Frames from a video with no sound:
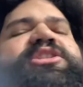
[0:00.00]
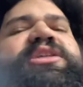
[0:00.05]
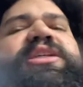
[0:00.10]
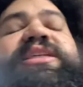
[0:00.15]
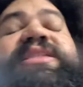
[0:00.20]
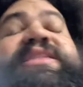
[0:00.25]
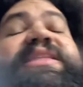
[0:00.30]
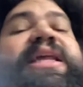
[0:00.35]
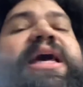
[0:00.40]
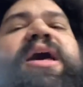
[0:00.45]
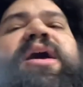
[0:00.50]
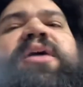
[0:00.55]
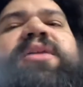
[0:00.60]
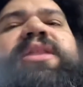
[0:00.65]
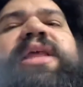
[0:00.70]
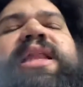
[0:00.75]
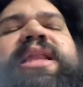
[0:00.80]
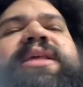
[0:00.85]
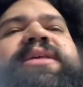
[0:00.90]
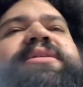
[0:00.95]
is not on
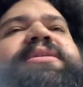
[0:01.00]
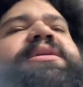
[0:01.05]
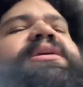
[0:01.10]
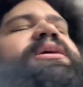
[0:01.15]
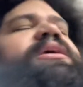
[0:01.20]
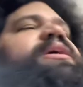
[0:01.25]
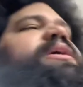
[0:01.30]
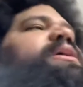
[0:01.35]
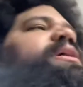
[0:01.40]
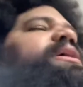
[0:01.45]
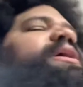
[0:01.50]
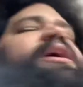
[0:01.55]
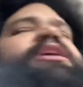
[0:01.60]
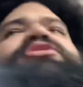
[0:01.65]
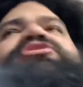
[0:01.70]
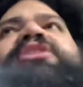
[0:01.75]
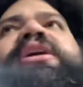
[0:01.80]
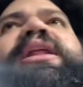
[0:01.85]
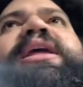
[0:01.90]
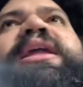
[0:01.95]
that list. I
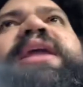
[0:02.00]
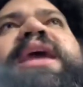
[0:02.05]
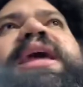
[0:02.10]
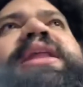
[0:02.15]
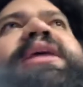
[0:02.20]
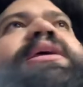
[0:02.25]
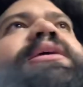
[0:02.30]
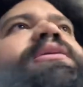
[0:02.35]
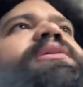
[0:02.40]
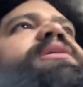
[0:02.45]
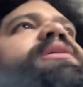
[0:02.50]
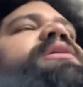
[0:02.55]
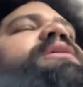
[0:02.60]
try to get